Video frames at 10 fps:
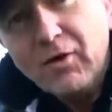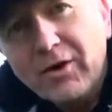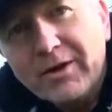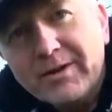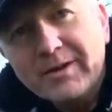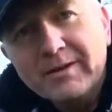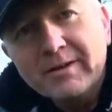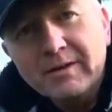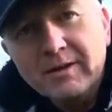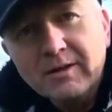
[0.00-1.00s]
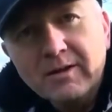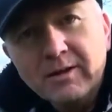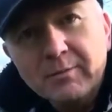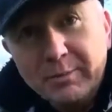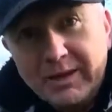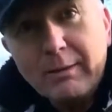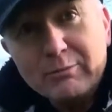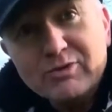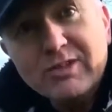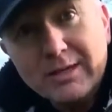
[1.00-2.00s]
iron, but that
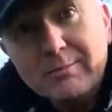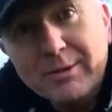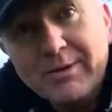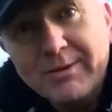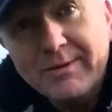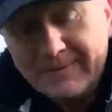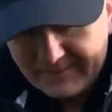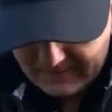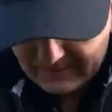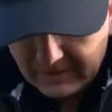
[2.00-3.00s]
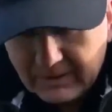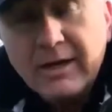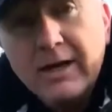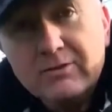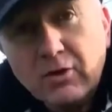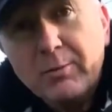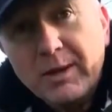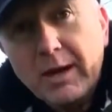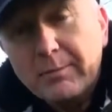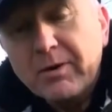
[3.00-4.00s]
was deep. That's got me
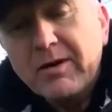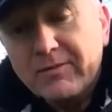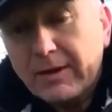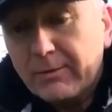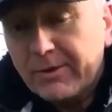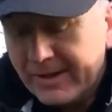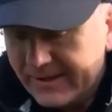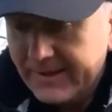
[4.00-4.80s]
out of breath, that one.